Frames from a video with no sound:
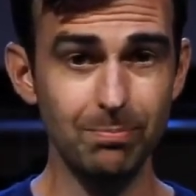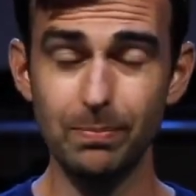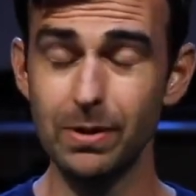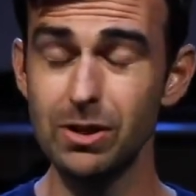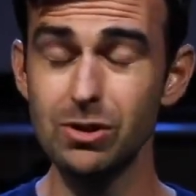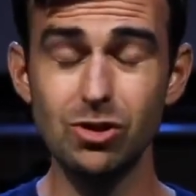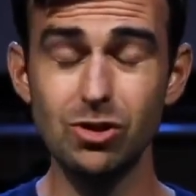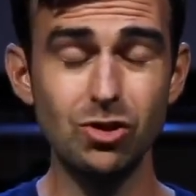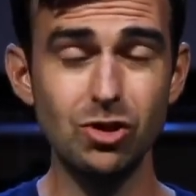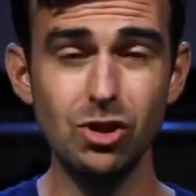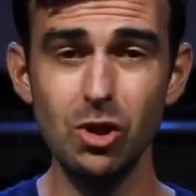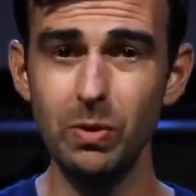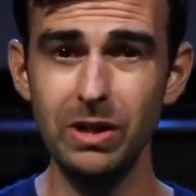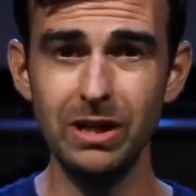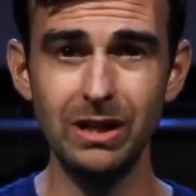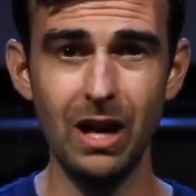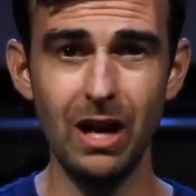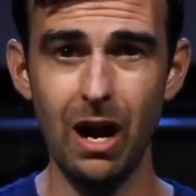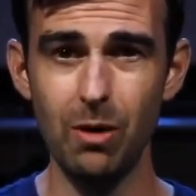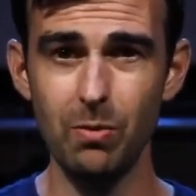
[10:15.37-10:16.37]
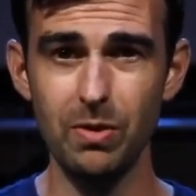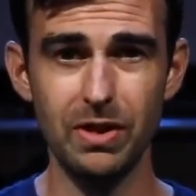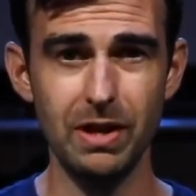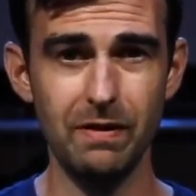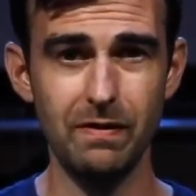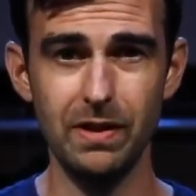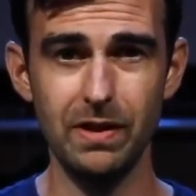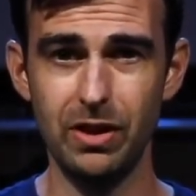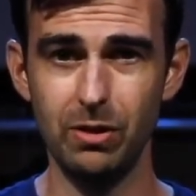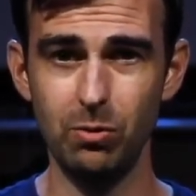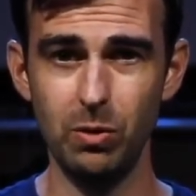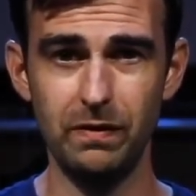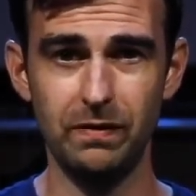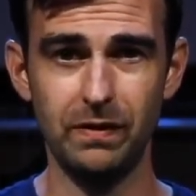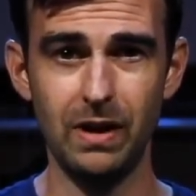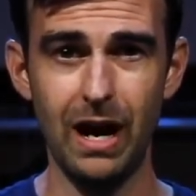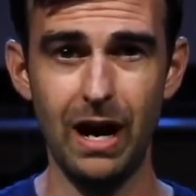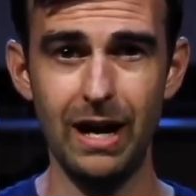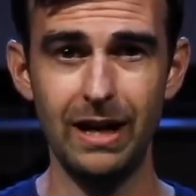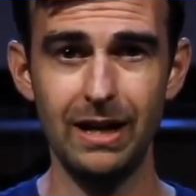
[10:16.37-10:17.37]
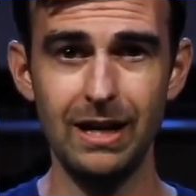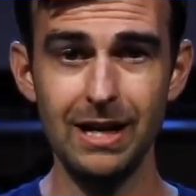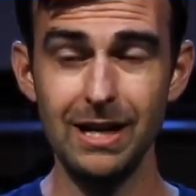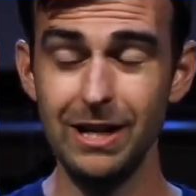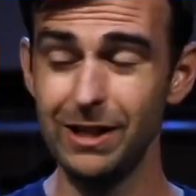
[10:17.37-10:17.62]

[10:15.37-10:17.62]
pursuing God with everything we've got.